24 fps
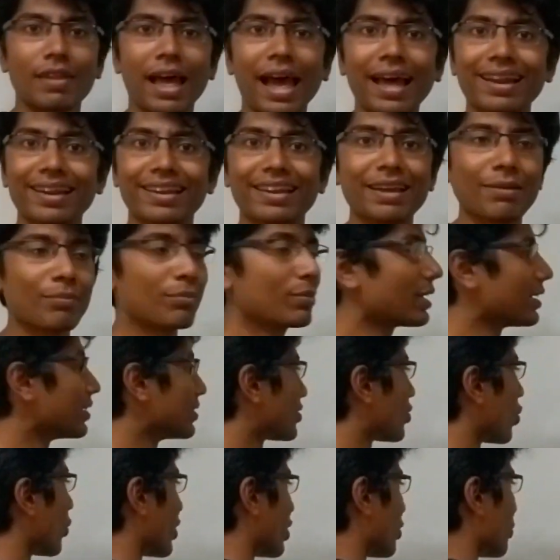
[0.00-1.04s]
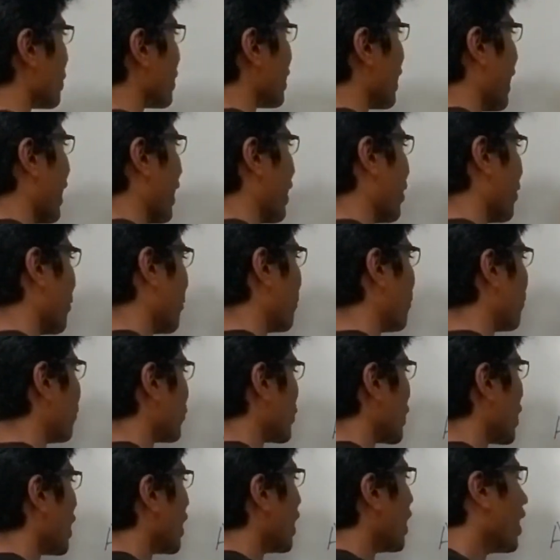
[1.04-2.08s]
The array name is going to be A.
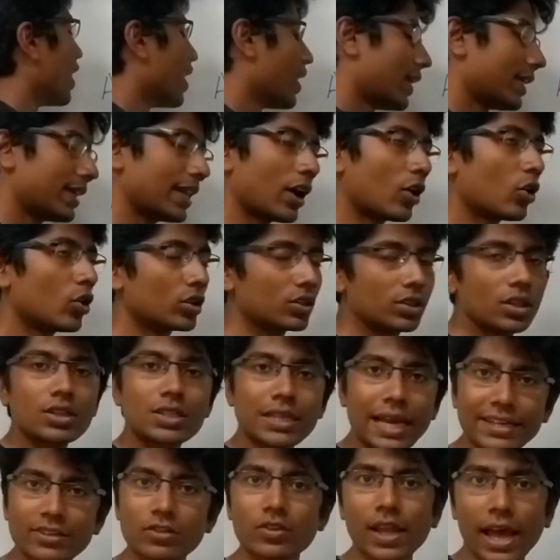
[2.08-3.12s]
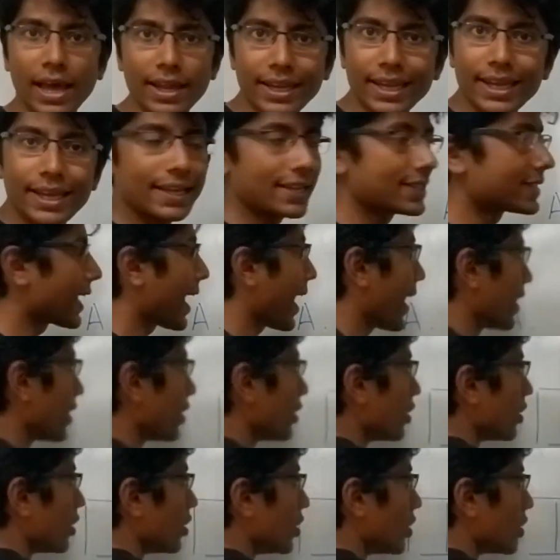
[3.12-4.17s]
Now, the size of the array is
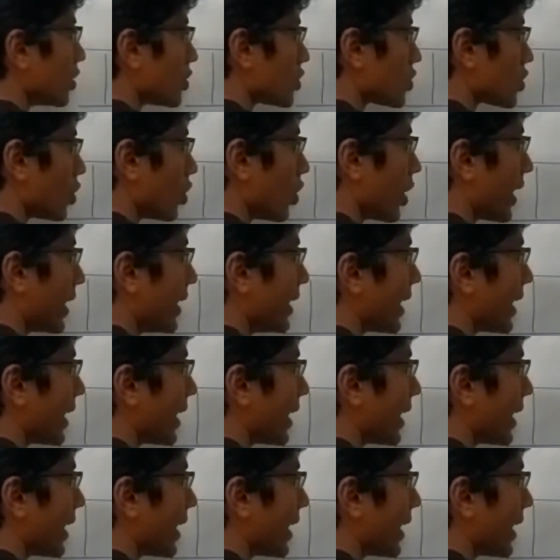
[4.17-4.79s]
n, so